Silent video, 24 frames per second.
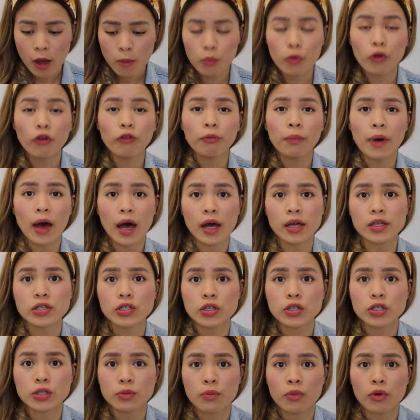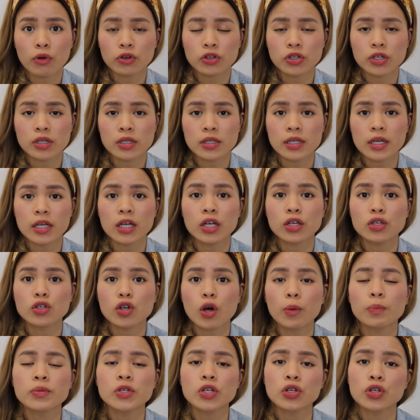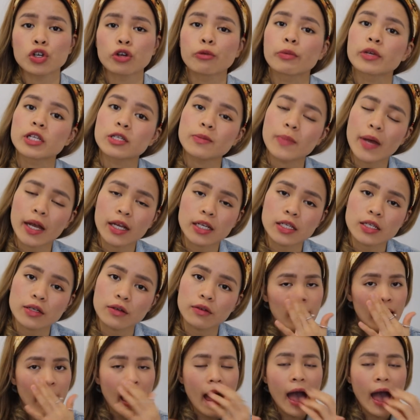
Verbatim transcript: move past those emotions, and adopt a new perspective.